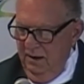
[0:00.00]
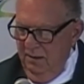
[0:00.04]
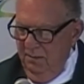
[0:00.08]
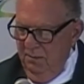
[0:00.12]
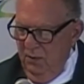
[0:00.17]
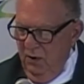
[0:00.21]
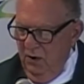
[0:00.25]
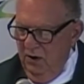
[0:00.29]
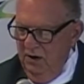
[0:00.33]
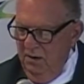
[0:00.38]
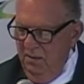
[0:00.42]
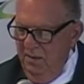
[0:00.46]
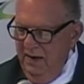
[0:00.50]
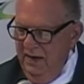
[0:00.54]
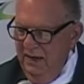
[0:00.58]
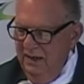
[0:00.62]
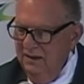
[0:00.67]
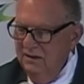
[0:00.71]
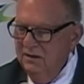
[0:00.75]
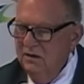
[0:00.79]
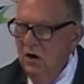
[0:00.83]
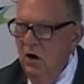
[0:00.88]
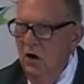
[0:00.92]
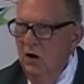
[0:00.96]

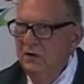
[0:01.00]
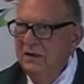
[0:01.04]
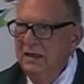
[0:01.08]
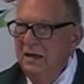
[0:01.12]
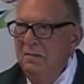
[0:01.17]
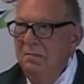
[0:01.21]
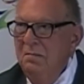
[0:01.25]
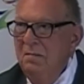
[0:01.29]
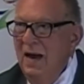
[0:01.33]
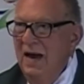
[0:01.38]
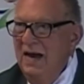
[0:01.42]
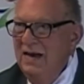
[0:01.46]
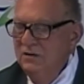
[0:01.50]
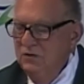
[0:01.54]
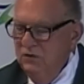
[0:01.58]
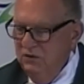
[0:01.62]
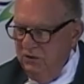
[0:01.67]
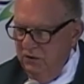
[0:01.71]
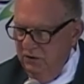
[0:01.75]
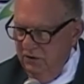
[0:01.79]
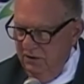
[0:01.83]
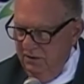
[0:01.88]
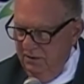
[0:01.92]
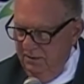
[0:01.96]
Bartimaeus called him
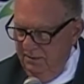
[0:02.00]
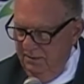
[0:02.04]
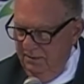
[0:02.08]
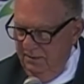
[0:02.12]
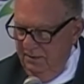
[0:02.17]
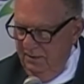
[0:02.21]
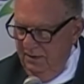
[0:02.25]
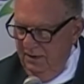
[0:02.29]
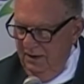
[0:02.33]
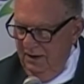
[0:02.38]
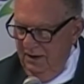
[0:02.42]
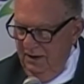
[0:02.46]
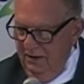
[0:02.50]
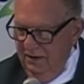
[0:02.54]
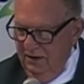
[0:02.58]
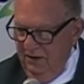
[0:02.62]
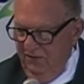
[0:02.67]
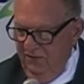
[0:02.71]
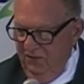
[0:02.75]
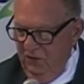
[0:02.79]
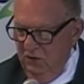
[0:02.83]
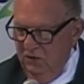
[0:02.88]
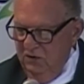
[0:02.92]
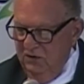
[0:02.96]
Master the
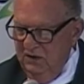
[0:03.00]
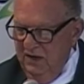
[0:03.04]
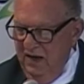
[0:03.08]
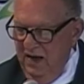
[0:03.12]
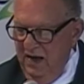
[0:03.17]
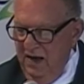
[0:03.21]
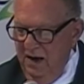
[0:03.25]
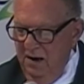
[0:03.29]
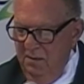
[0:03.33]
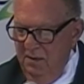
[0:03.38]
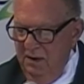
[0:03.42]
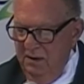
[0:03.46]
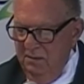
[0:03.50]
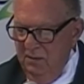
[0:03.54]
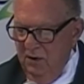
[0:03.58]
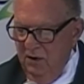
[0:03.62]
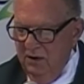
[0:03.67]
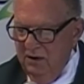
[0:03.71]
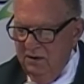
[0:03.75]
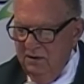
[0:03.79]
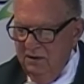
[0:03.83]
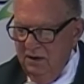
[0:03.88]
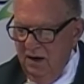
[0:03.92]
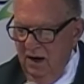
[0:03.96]
first time in
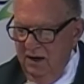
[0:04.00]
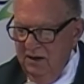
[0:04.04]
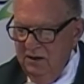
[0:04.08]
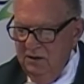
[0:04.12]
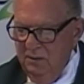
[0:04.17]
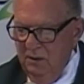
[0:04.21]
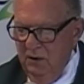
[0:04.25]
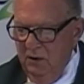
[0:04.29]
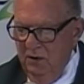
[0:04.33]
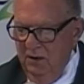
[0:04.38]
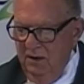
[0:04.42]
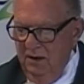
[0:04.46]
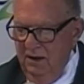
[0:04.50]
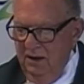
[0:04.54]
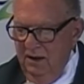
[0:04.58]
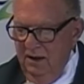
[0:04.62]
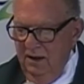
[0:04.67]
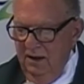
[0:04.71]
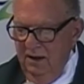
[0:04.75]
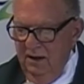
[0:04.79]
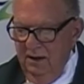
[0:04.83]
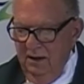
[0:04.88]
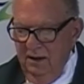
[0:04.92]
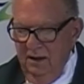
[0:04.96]
Mark's Gospel,
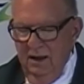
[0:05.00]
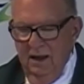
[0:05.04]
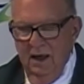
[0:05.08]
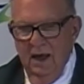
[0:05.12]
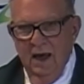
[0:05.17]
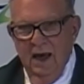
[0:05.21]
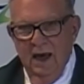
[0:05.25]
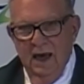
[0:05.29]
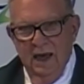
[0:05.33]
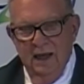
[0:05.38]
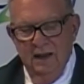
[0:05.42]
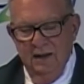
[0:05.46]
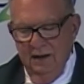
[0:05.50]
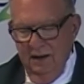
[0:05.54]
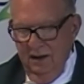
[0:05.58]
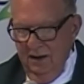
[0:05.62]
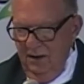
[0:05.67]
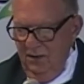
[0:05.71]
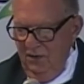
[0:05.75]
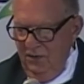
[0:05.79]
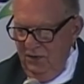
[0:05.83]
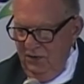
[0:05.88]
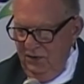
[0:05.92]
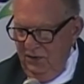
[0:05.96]

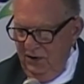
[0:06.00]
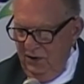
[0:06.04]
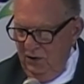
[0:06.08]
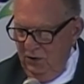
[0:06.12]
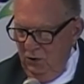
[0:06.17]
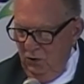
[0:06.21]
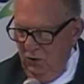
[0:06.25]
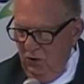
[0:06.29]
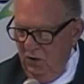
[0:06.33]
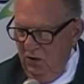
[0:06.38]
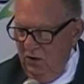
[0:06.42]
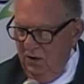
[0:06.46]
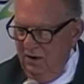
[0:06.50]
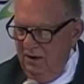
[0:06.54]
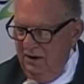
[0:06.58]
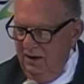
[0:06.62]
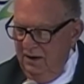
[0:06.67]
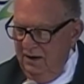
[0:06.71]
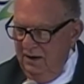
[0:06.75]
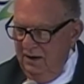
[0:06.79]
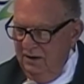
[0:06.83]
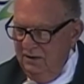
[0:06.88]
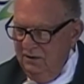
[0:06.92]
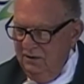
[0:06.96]
and the Lord
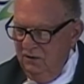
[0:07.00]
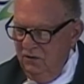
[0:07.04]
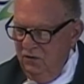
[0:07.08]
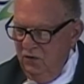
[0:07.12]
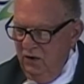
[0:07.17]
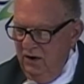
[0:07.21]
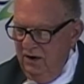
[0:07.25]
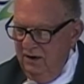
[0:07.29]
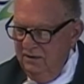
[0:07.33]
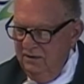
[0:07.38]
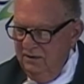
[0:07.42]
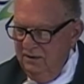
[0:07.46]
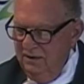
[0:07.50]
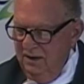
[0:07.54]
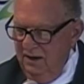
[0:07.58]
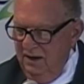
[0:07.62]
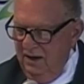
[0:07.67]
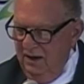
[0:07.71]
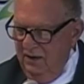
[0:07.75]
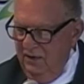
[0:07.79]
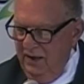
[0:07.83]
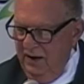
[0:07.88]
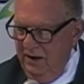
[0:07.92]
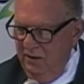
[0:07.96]
is addressed
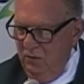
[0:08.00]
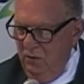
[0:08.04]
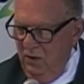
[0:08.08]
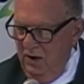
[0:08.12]
in that